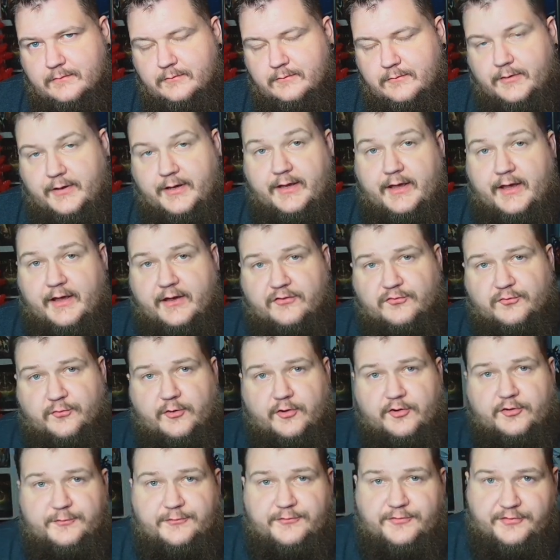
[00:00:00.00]
Well, hey guys,
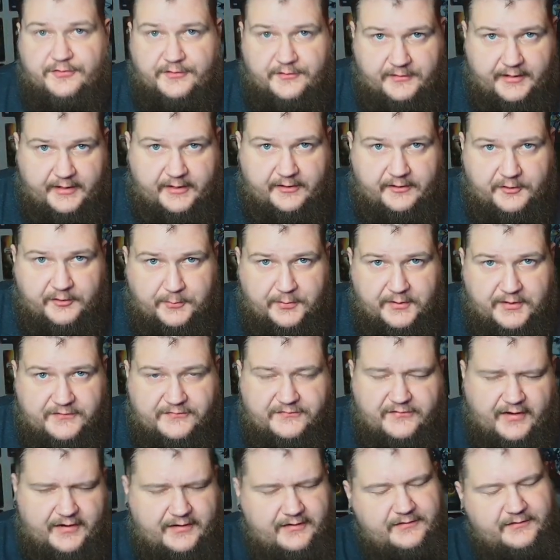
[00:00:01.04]
welcome to the Daily
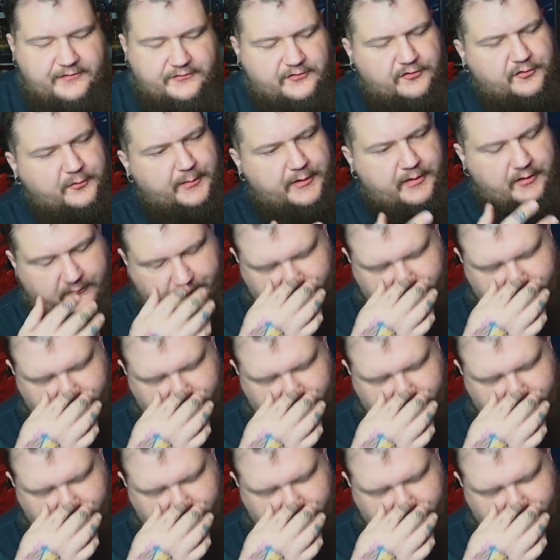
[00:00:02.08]
Bits. there's a little bit of